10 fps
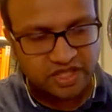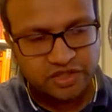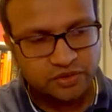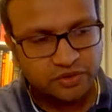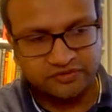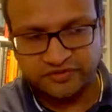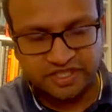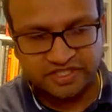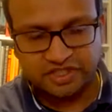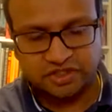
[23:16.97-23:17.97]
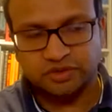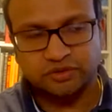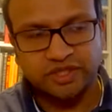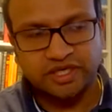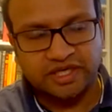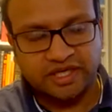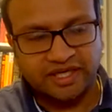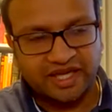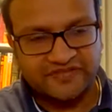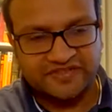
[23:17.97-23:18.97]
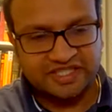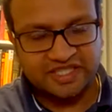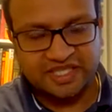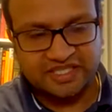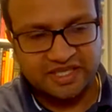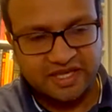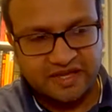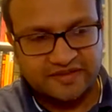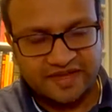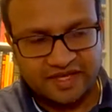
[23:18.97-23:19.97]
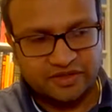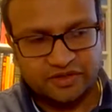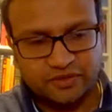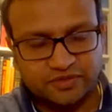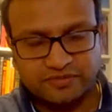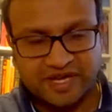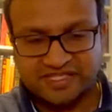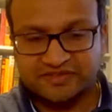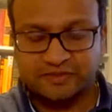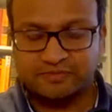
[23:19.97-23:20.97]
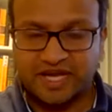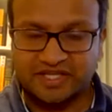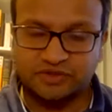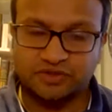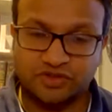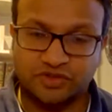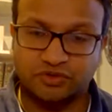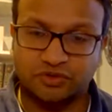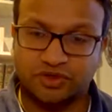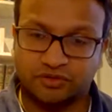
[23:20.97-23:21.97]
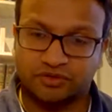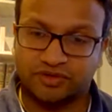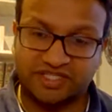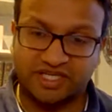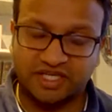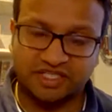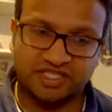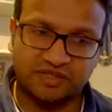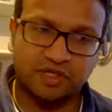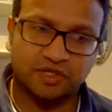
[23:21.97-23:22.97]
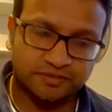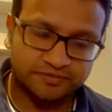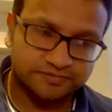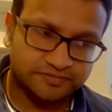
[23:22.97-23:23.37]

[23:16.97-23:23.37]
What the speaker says: in your first 2 FCEs, then that can cause a massive impact on your HSMR,